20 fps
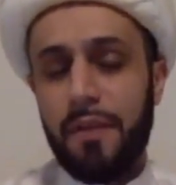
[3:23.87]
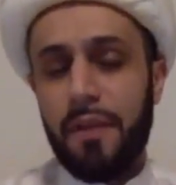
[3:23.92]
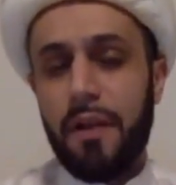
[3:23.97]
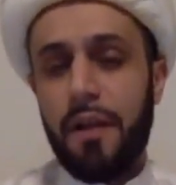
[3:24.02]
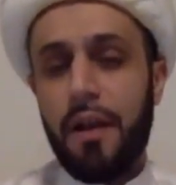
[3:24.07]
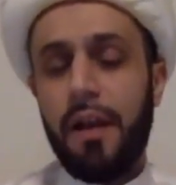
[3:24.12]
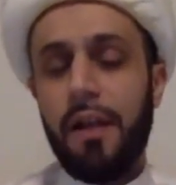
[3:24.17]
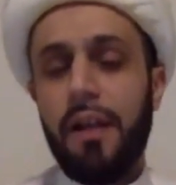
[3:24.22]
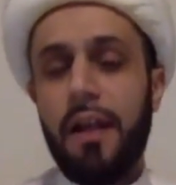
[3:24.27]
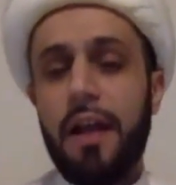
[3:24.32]

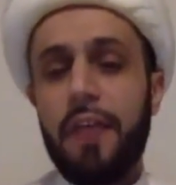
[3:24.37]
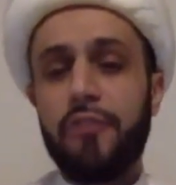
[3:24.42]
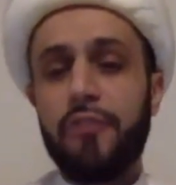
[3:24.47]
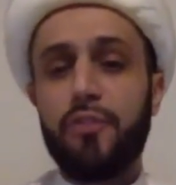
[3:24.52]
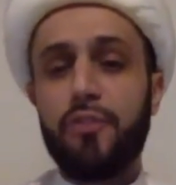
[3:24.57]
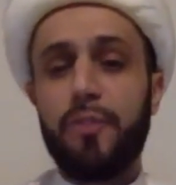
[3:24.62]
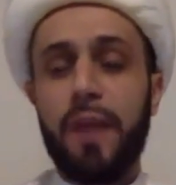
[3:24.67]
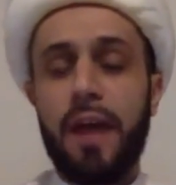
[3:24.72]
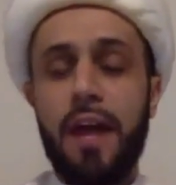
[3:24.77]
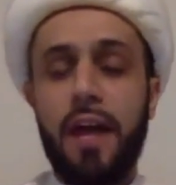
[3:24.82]
Allah
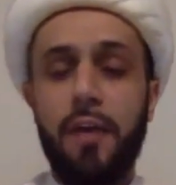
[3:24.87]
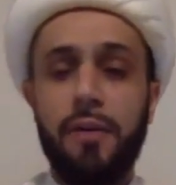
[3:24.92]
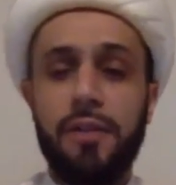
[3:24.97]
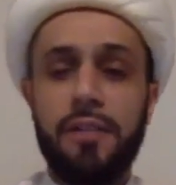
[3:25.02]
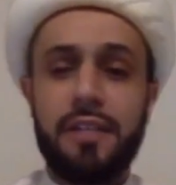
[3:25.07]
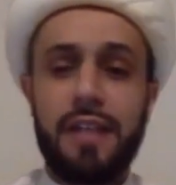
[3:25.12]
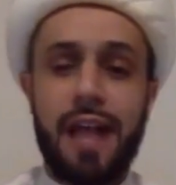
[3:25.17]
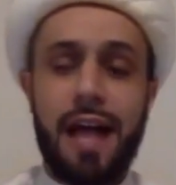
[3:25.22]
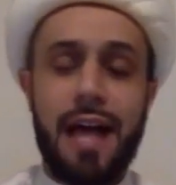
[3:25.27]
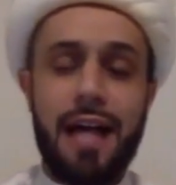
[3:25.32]
subhanahu wa
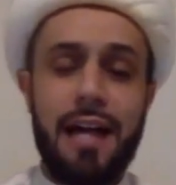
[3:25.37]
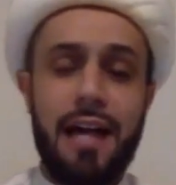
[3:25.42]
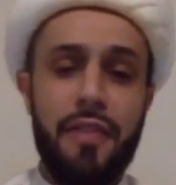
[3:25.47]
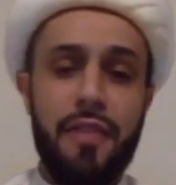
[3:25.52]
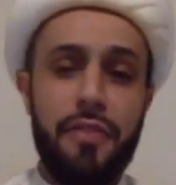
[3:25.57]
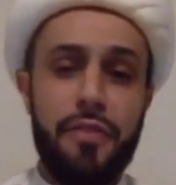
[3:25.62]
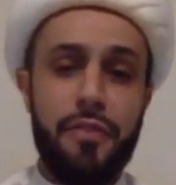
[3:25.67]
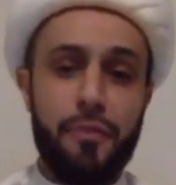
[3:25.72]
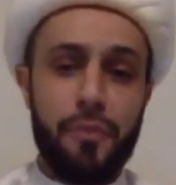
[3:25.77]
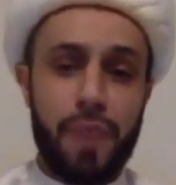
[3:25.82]
ta'ala
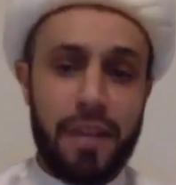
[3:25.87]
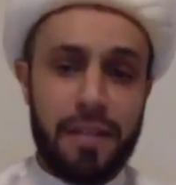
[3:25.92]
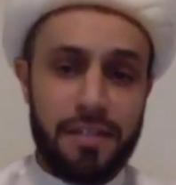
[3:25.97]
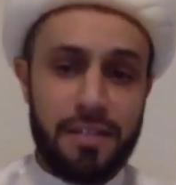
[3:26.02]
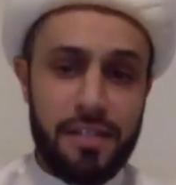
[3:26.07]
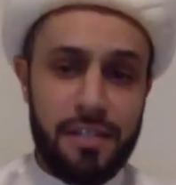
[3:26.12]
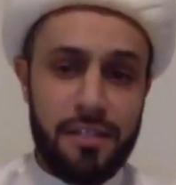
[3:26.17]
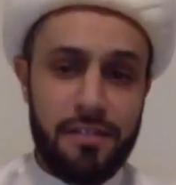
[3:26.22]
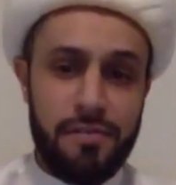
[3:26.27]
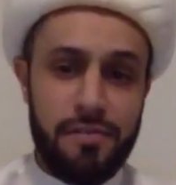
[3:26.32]

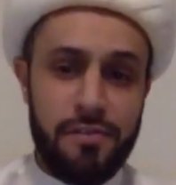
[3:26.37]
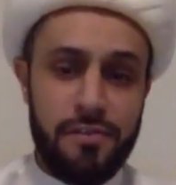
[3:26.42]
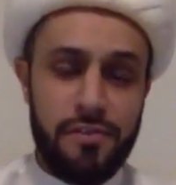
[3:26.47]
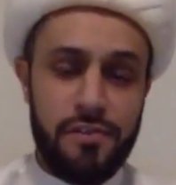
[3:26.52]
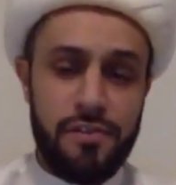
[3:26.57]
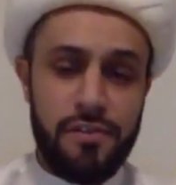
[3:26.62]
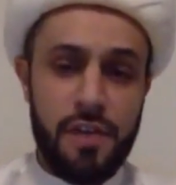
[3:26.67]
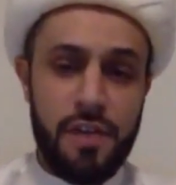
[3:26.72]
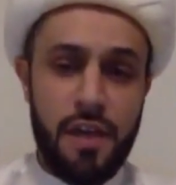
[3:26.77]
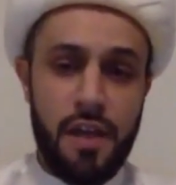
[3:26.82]

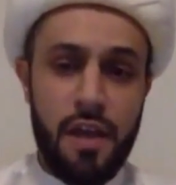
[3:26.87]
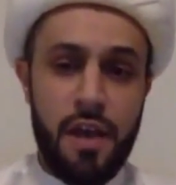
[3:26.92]
threatens,